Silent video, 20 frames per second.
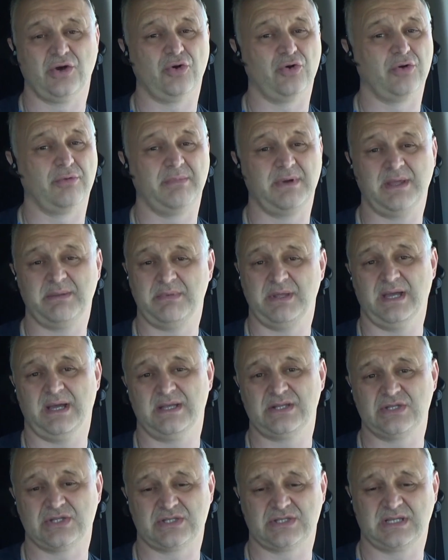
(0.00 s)
or maybe
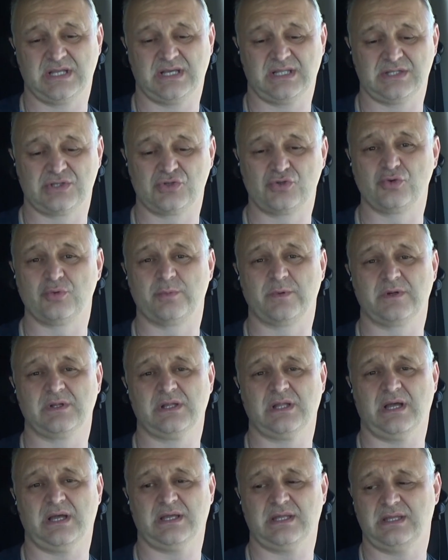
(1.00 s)
I just got super
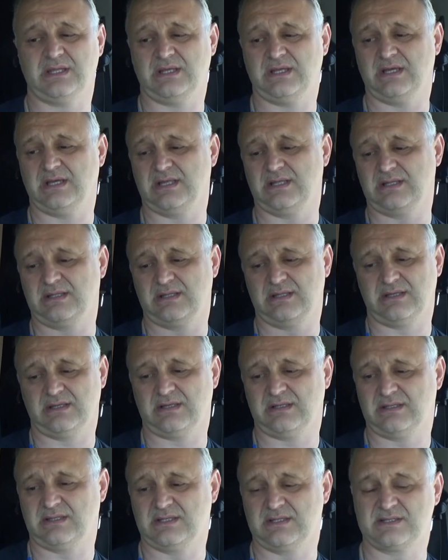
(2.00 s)
lucky and
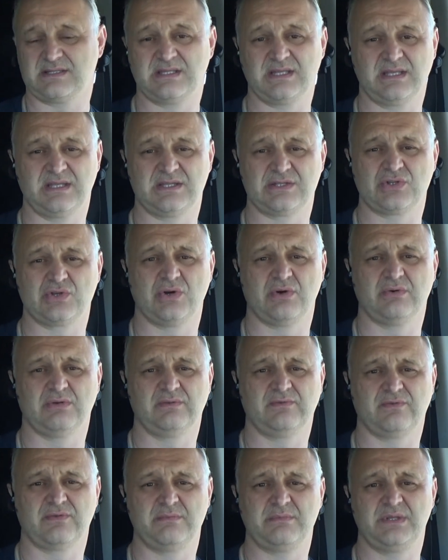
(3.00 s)
this thing is
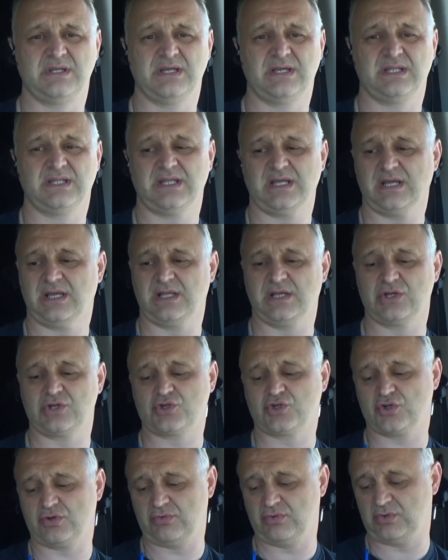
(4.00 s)
going for me. And I'm gonna
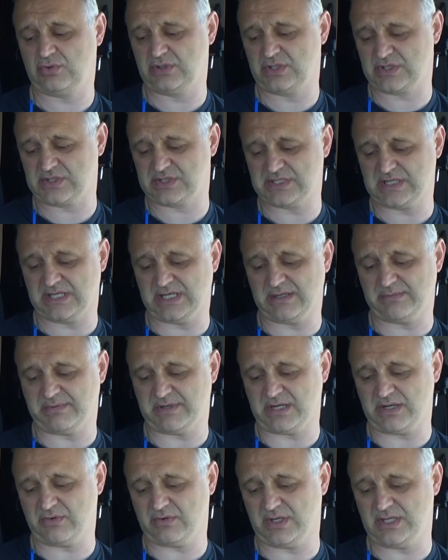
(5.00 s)
show you the setup,
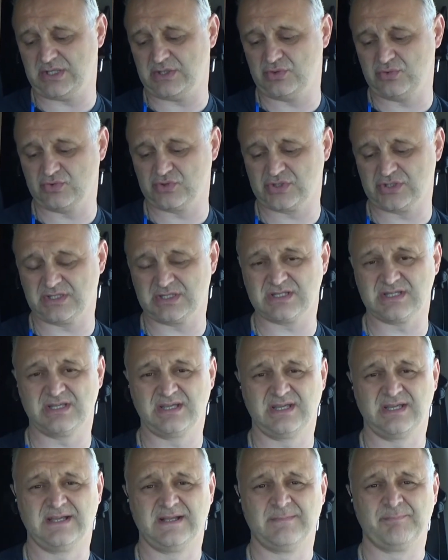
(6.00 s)
how I use it
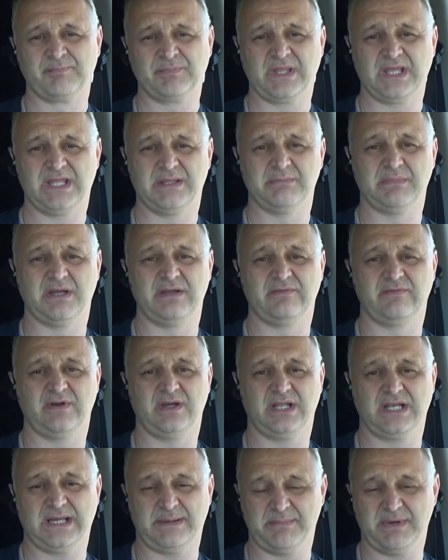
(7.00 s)
in my
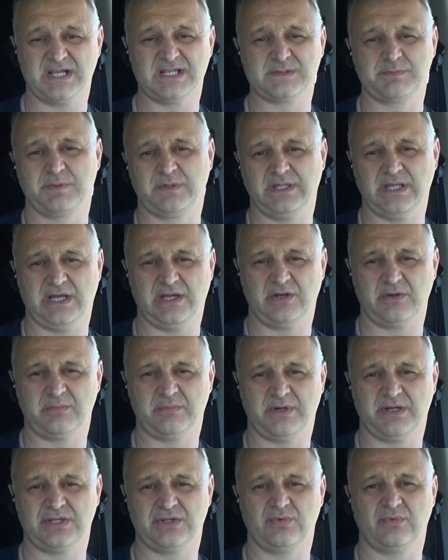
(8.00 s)
van. I'm expediter,
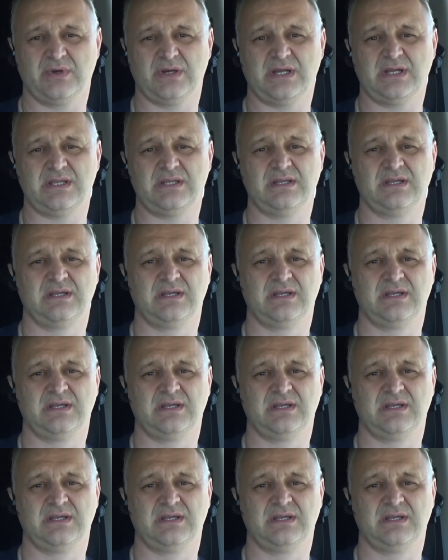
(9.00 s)
by the way,